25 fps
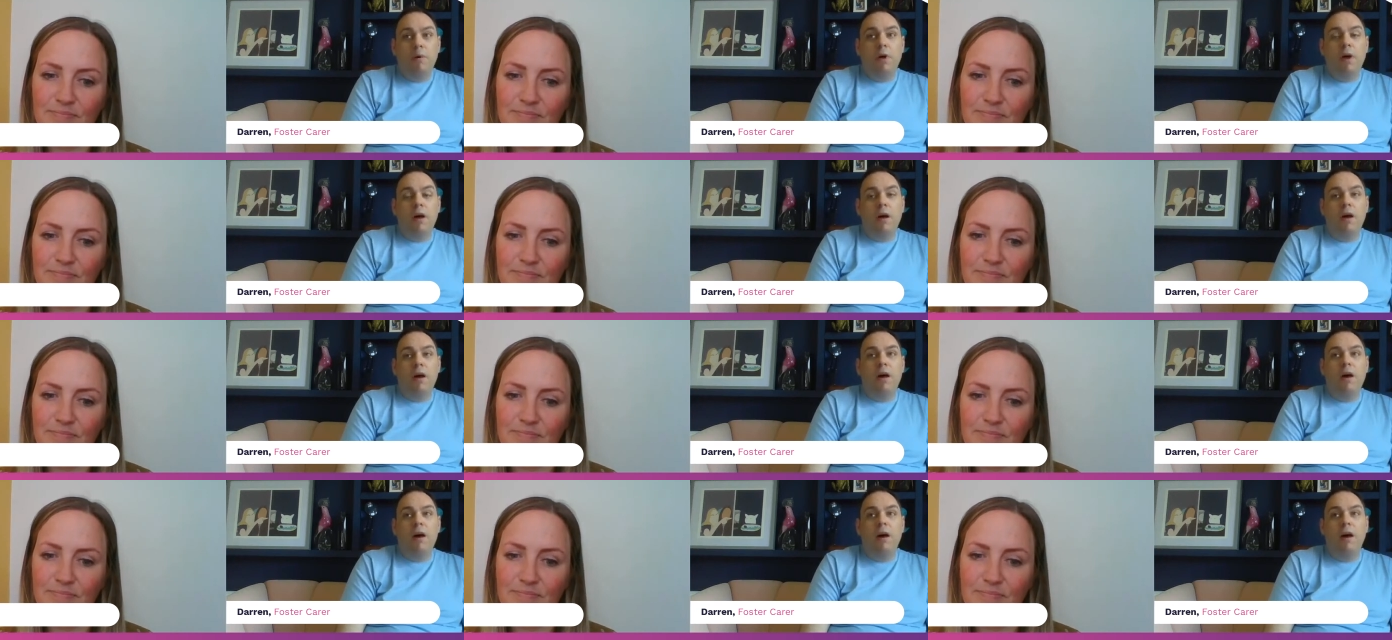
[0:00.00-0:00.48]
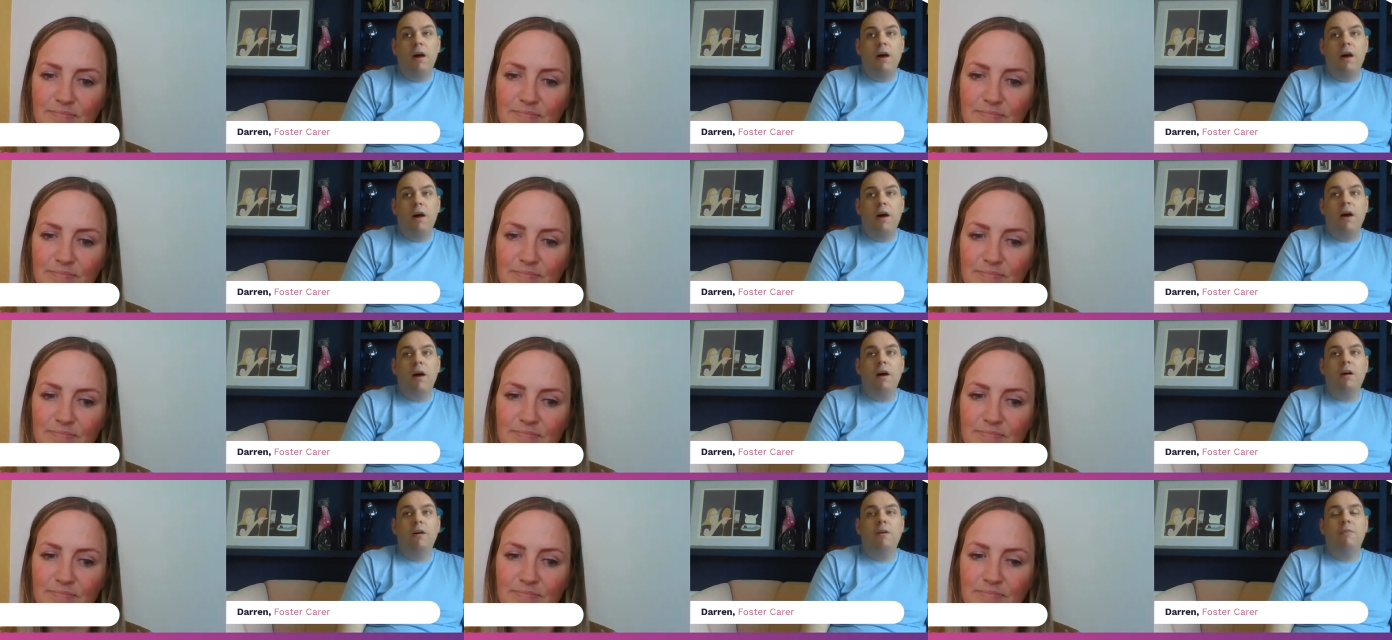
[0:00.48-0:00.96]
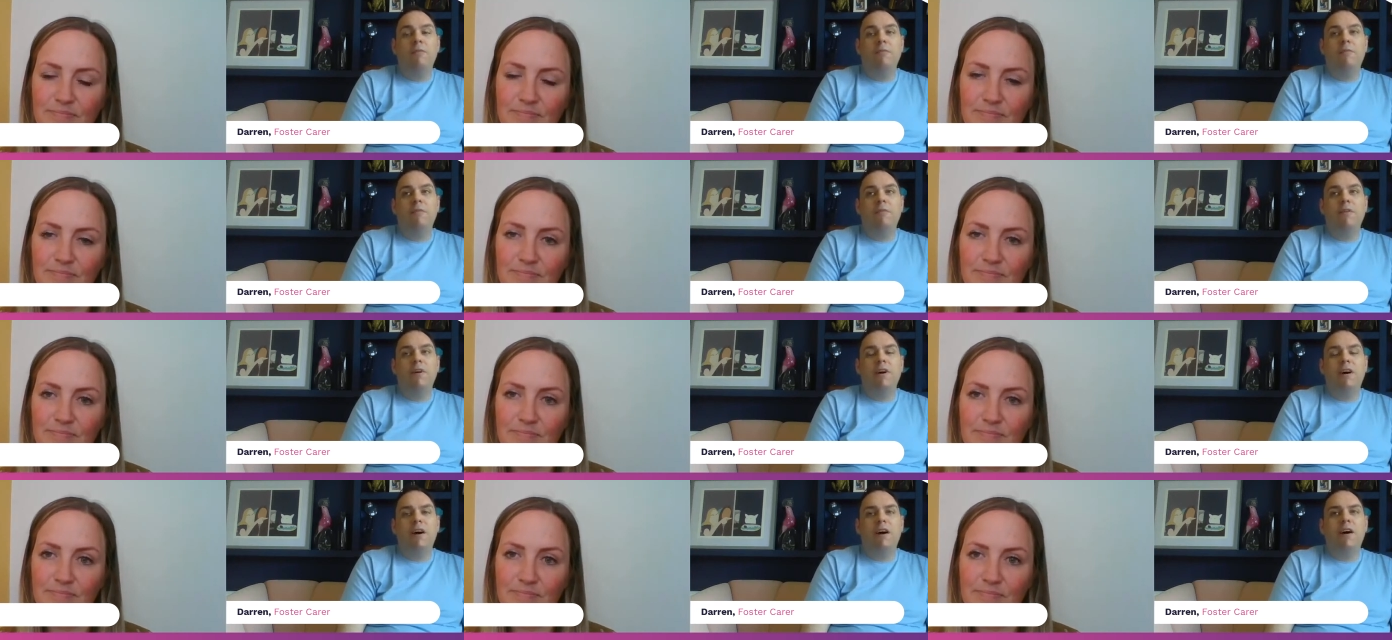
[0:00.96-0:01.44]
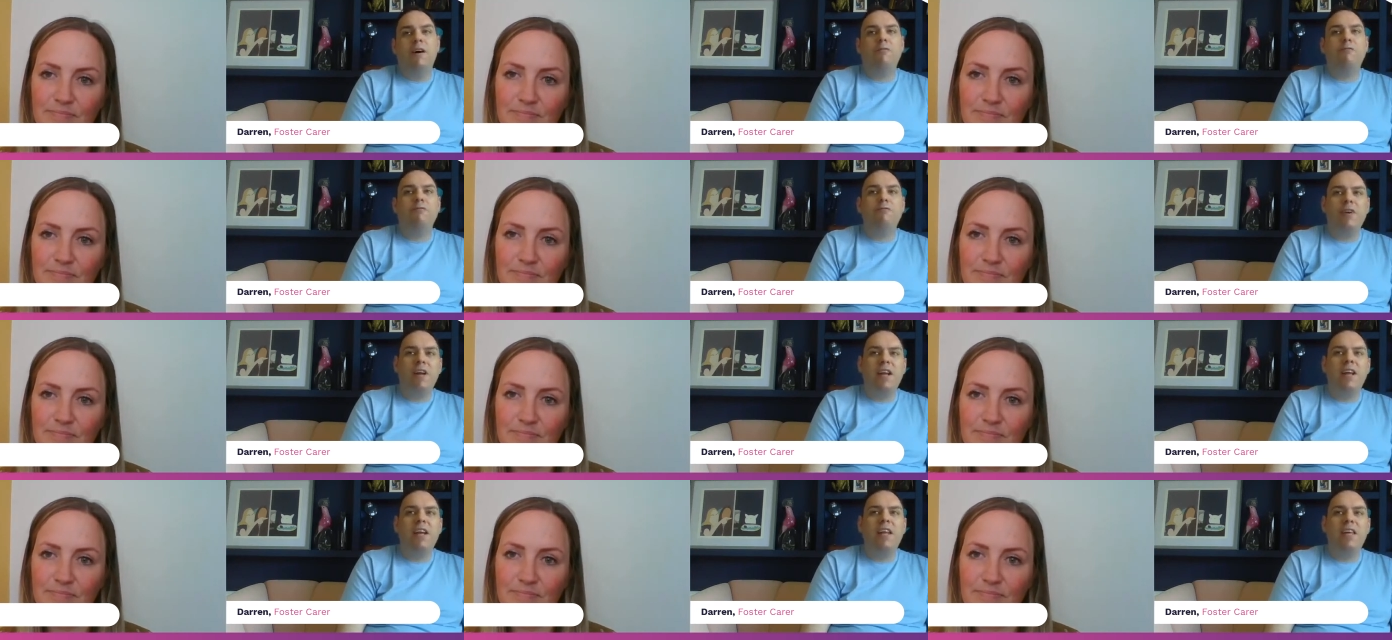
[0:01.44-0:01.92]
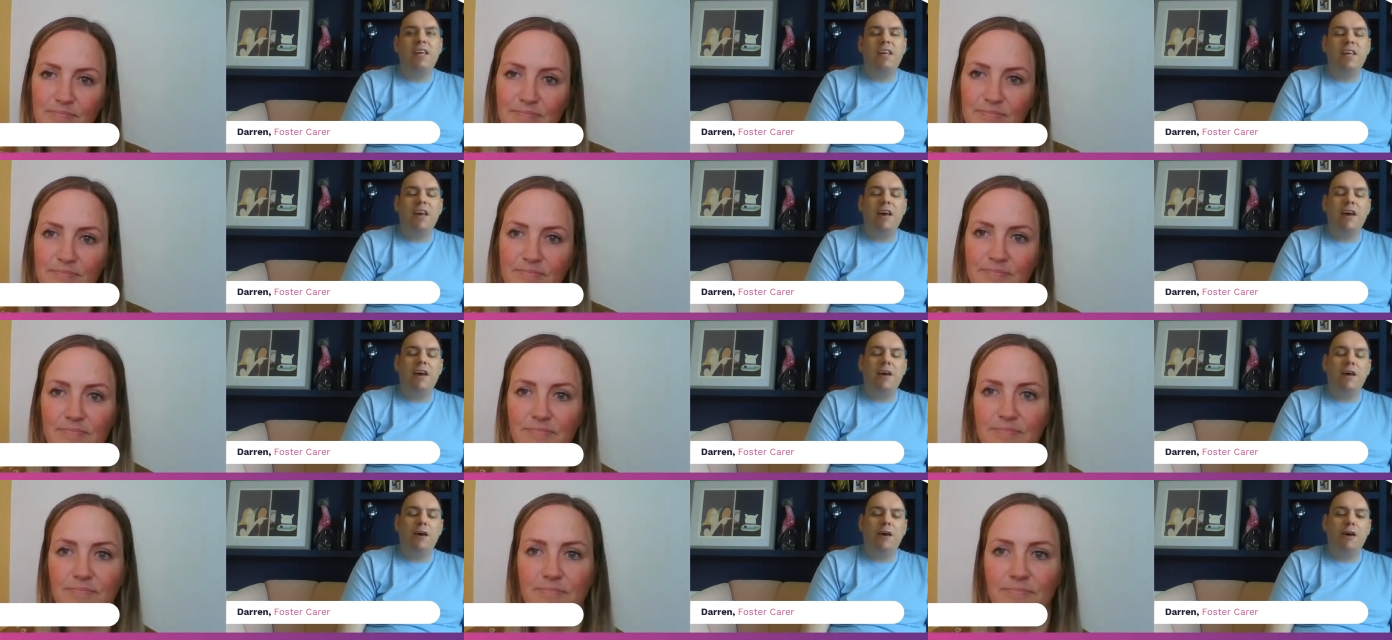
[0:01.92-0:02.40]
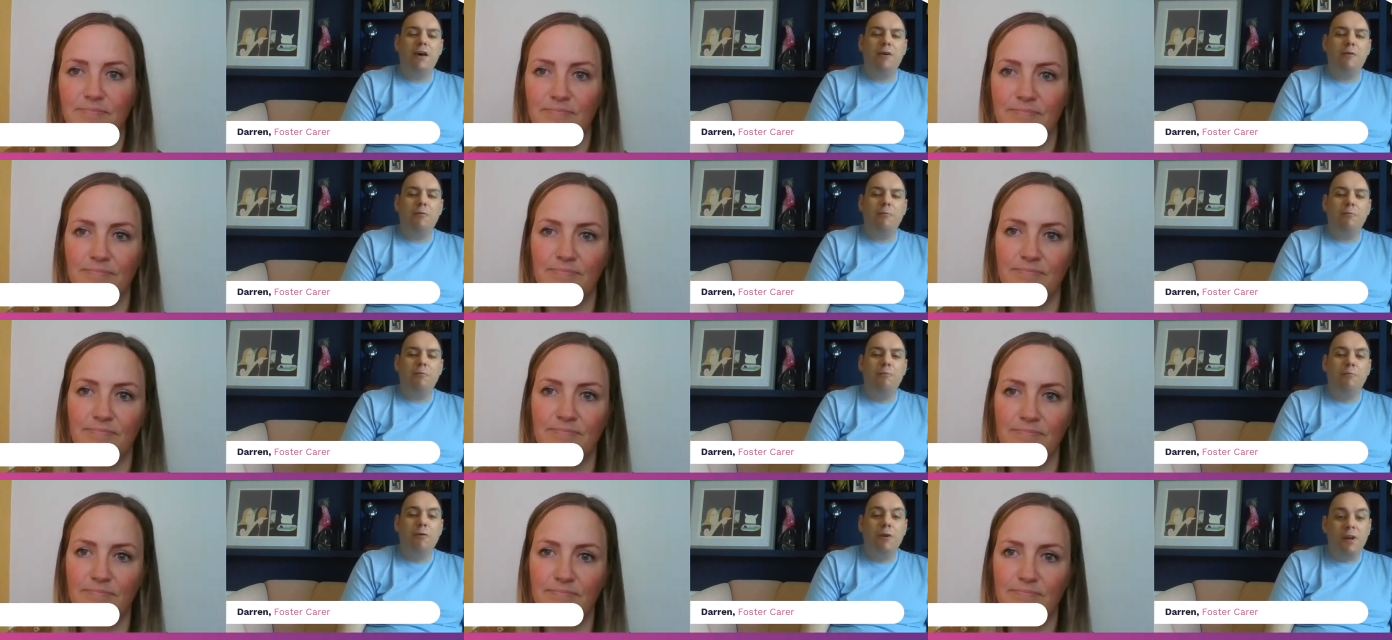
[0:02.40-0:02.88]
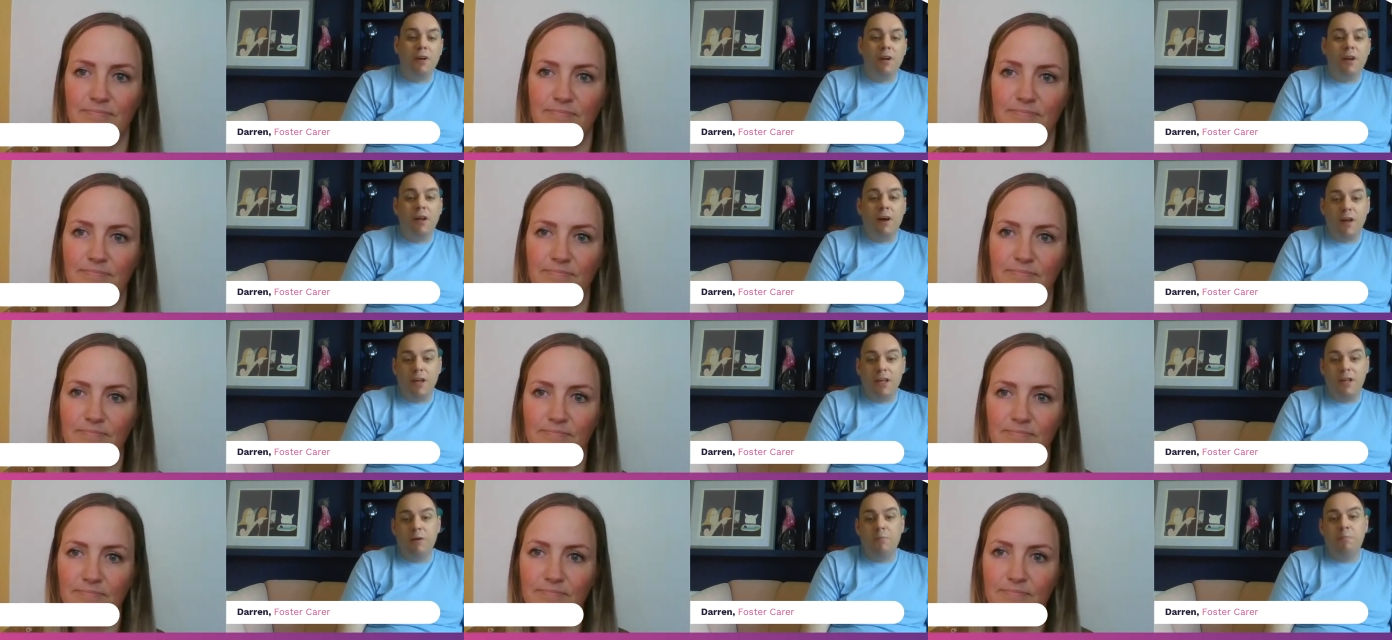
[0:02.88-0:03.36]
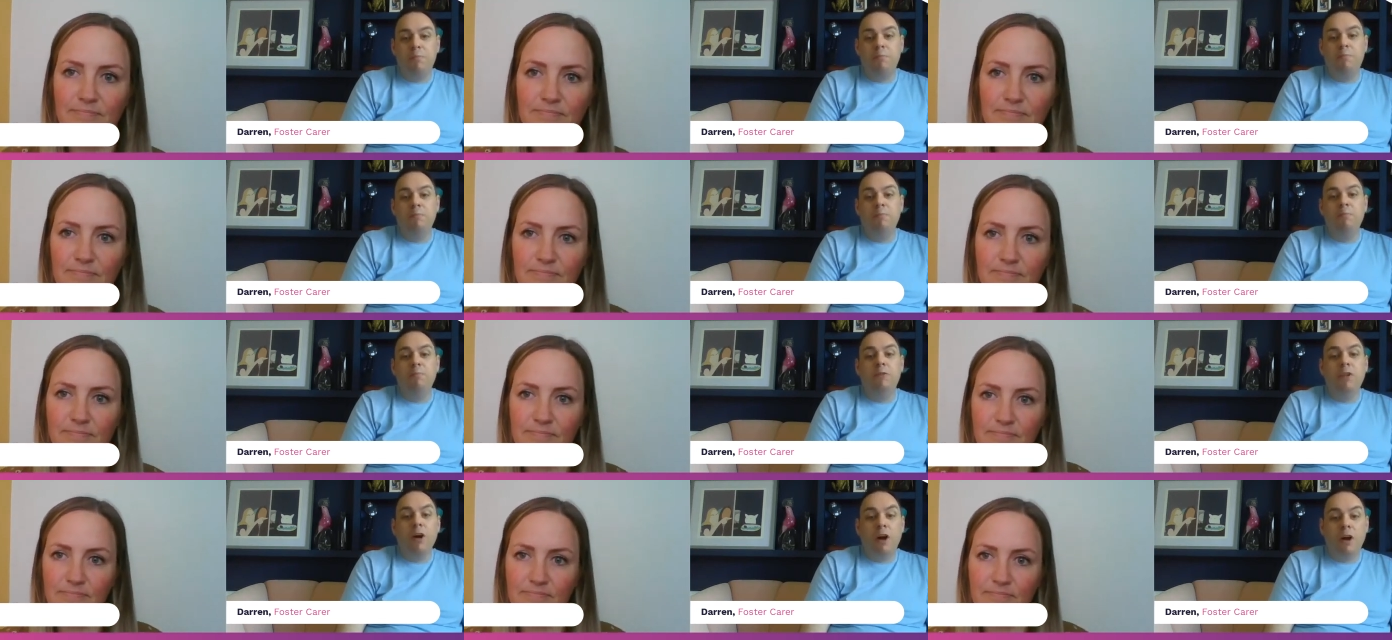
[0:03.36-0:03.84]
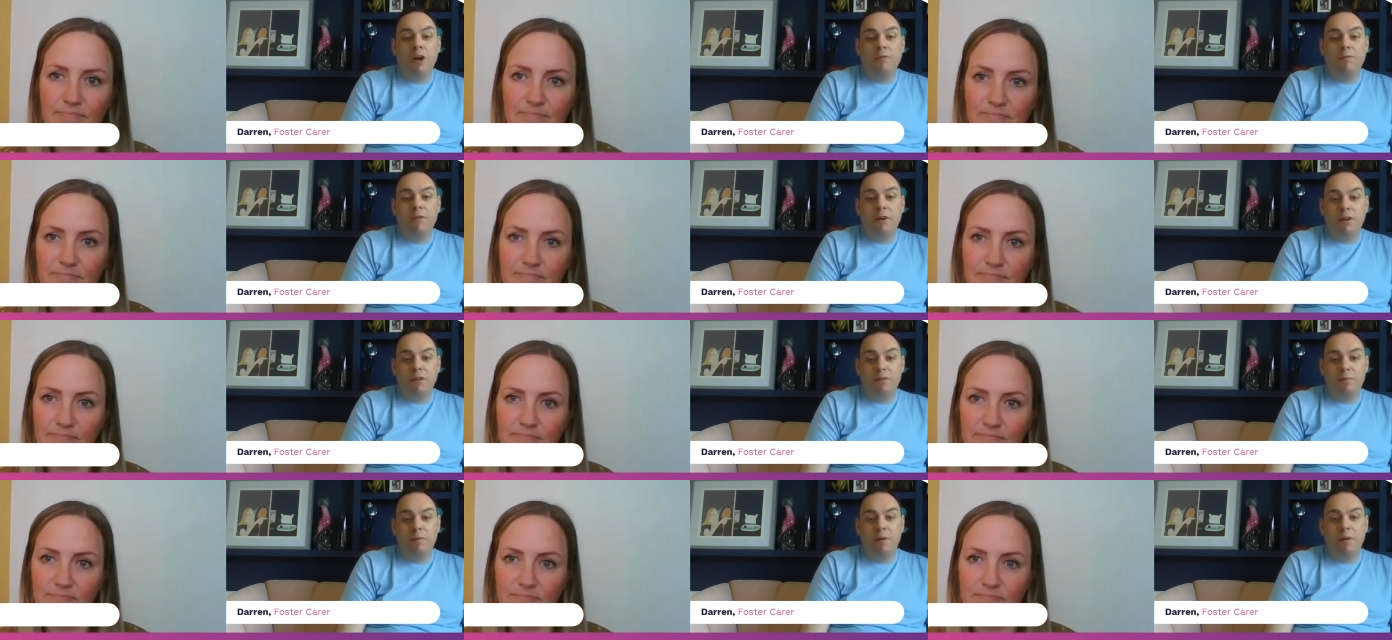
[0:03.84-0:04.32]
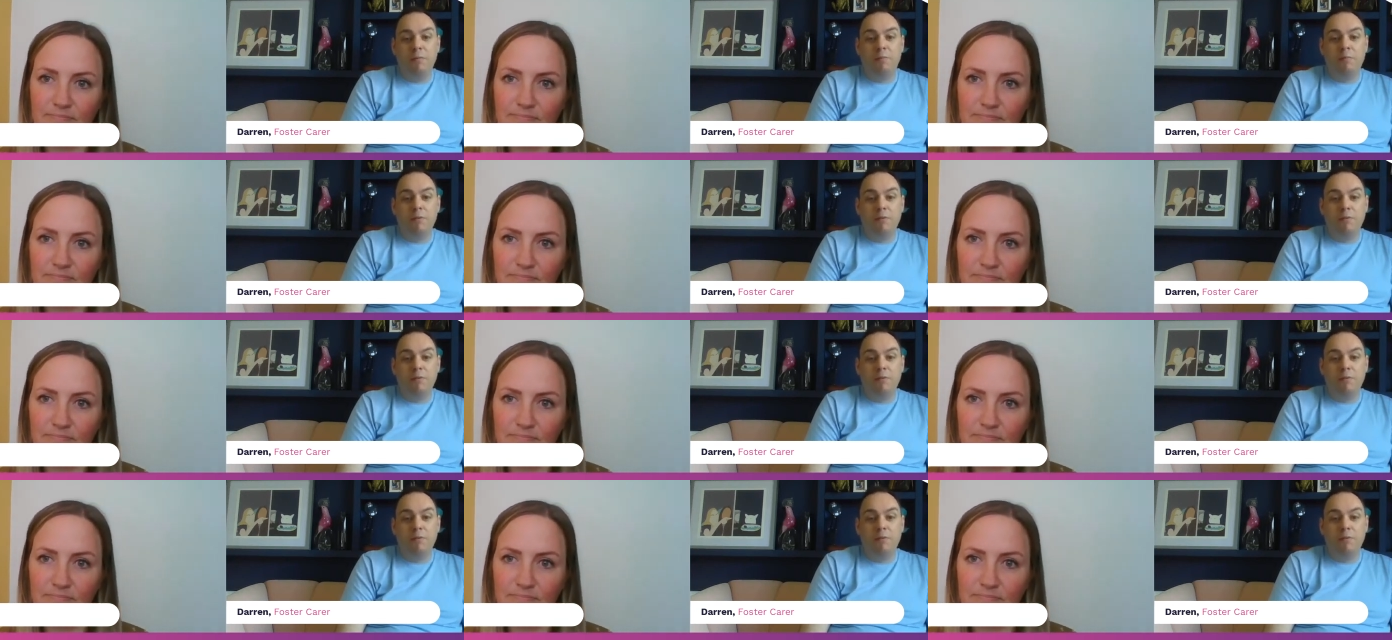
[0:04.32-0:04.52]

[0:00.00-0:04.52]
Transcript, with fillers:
Speaker 1: But I, I really uh, would like diverse